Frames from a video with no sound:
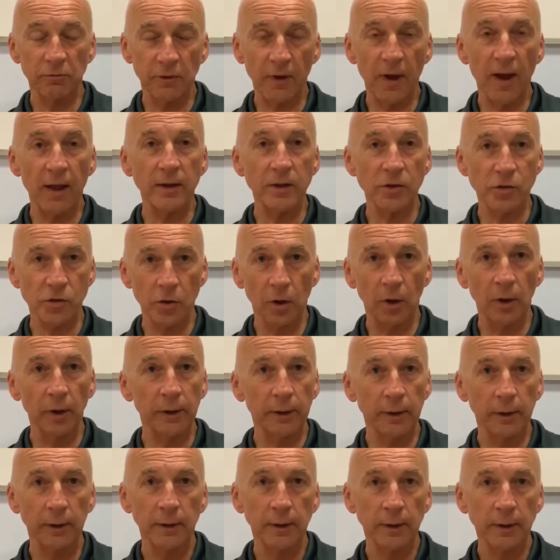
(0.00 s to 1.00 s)
fairly
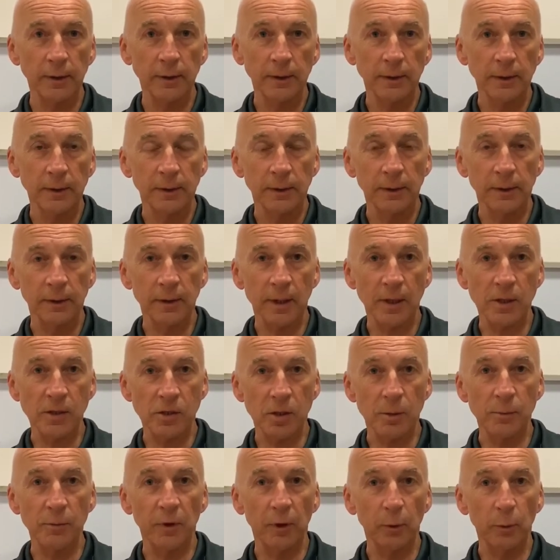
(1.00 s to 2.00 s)
solid, and that's
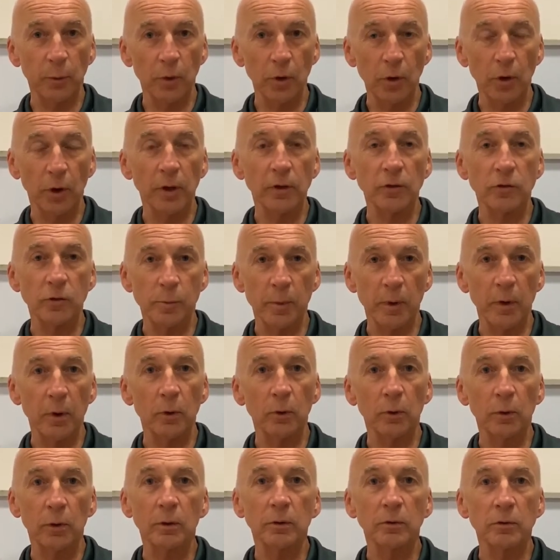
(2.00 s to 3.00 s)
something we're looking to
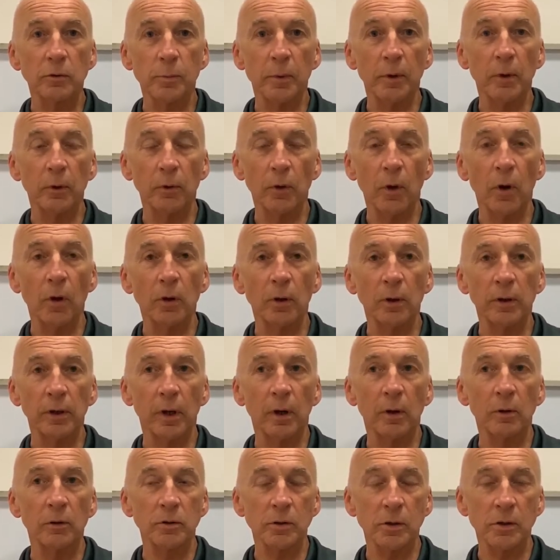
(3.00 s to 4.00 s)
build on. You
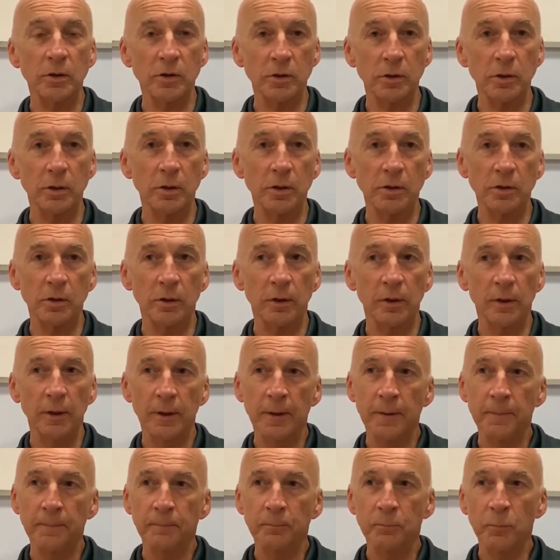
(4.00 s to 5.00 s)
know, and it's a
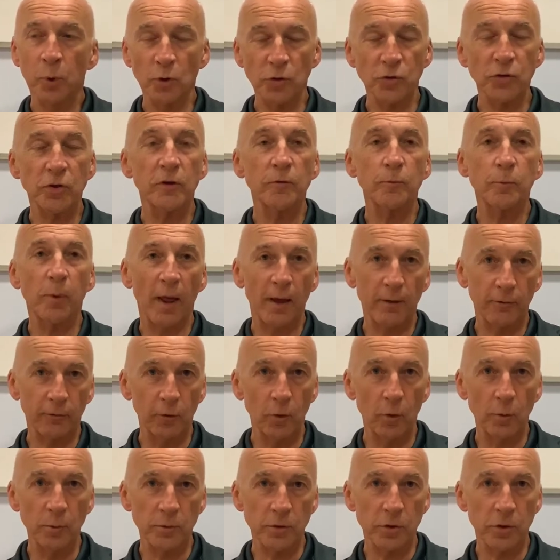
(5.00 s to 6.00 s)
positive
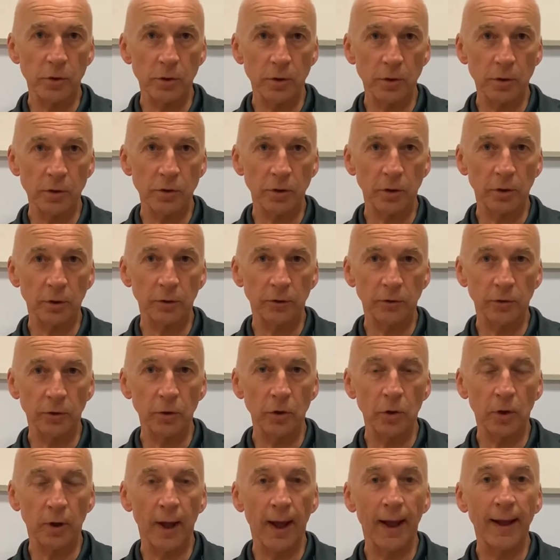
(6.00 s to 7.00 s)
platform to
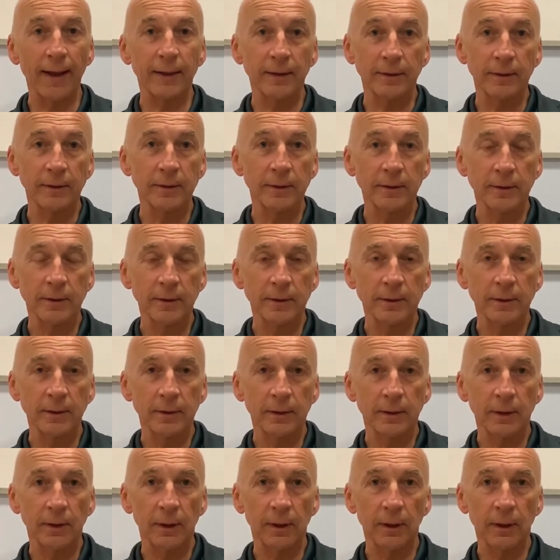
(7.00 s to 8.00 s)
look at.
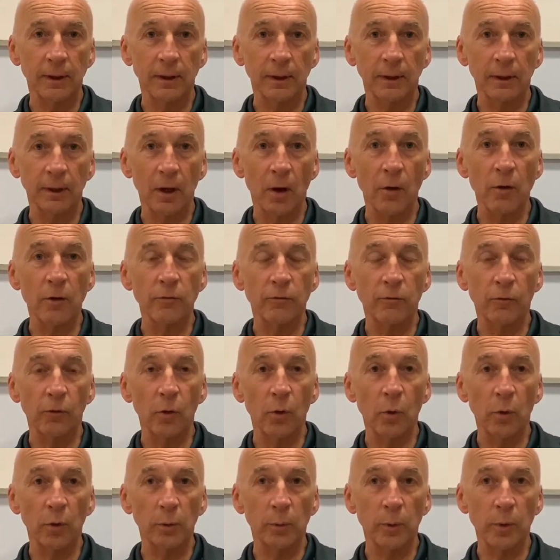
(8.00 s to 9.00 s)
Going
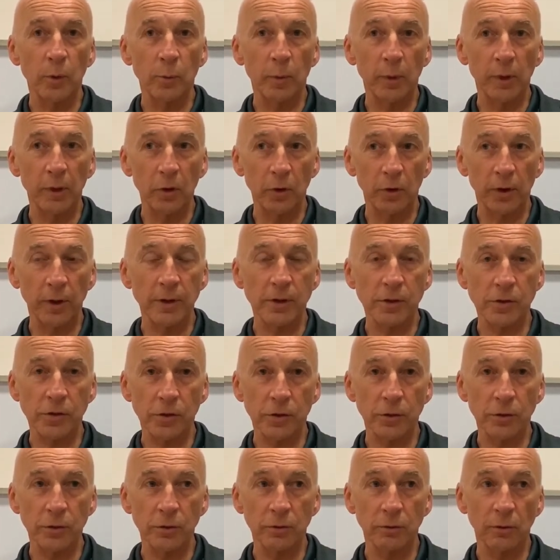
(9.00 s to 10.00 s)
forward, we'll be looking
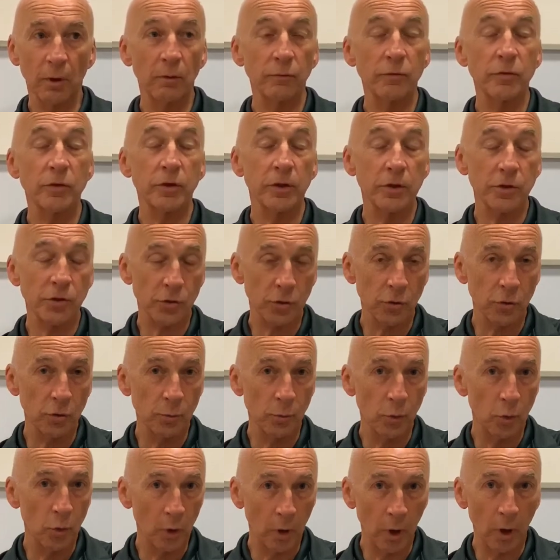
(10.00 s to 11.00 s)
to obviously score
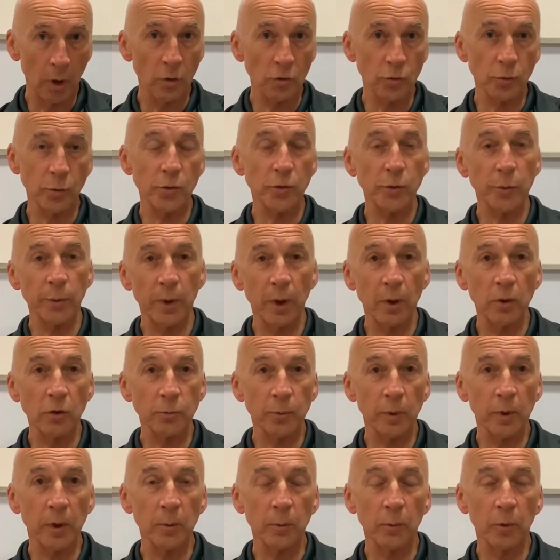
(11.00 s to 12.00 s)
more goals, which we know has
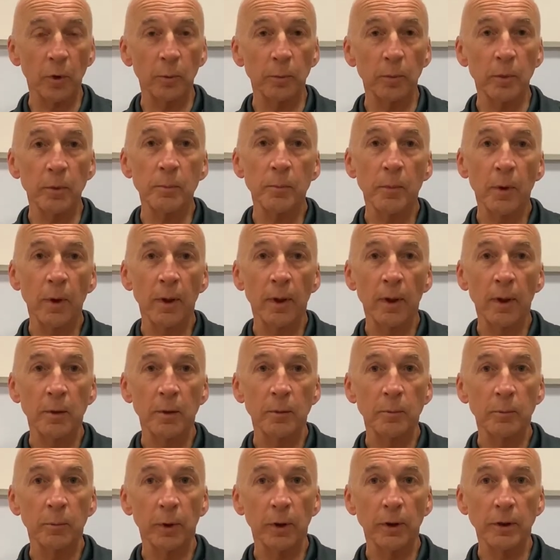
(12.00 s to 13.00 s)
been a problem.
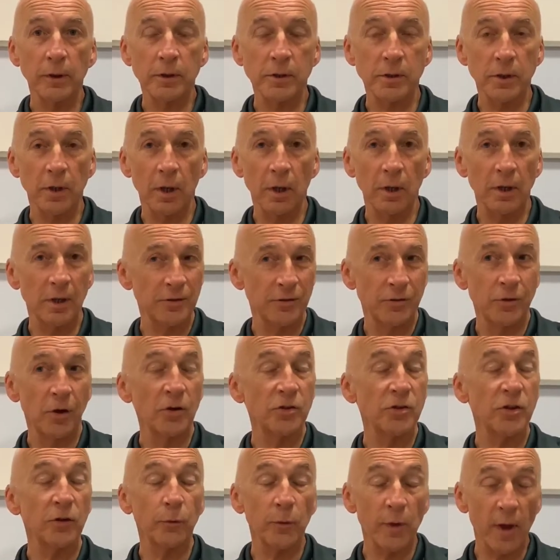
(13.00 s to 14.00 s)
But it's not
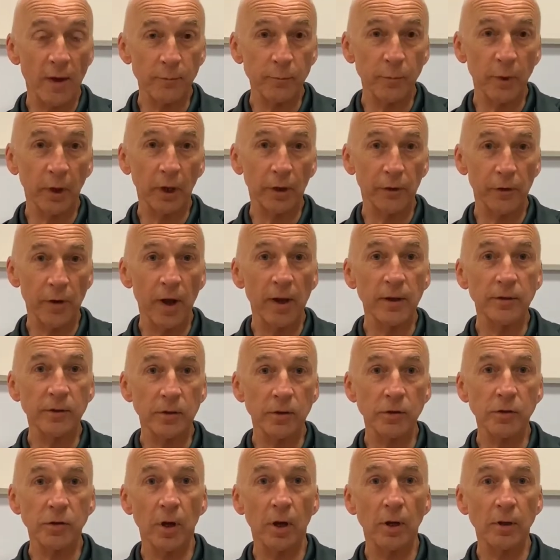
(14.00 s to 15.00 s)
as if we haven't been
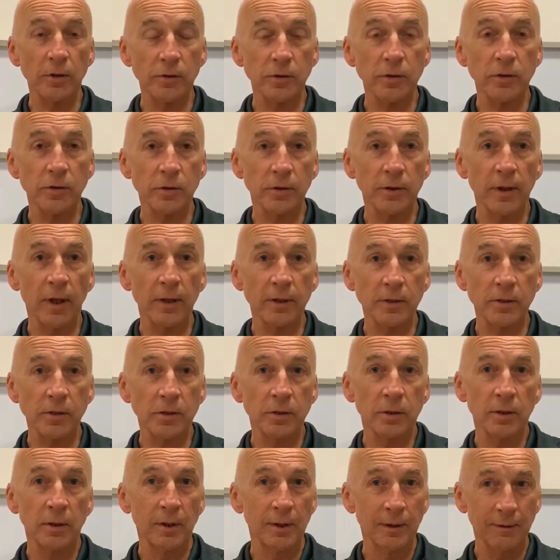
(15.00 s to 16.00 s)
creating chances, and
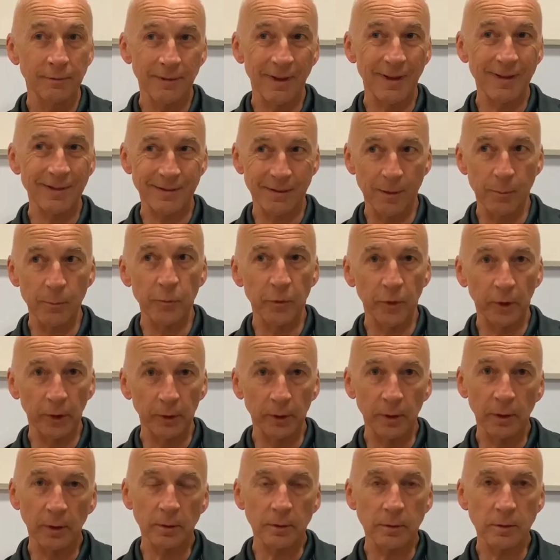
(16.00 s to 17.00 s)
that's something
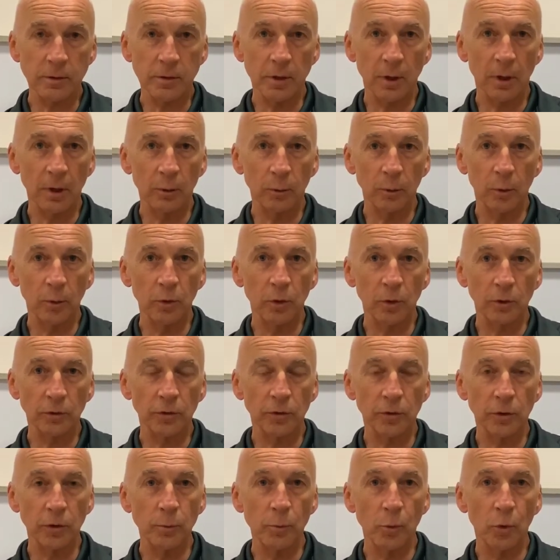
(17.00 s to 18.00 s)
that we'll look to
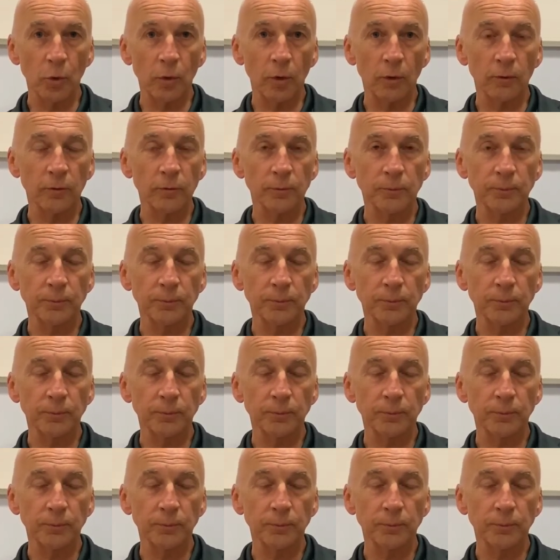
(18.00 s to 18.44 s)
do more of.